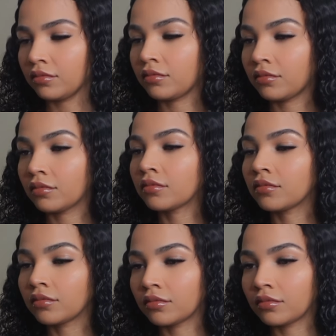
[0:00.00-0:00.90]

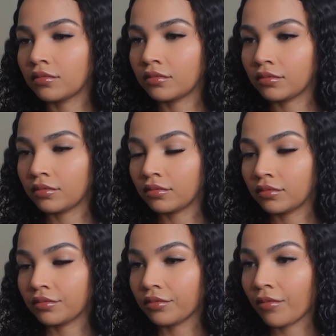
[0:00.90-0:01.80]

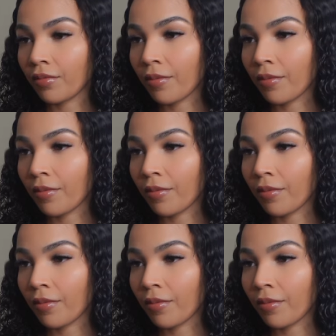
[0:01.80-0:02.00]
Nothing is said.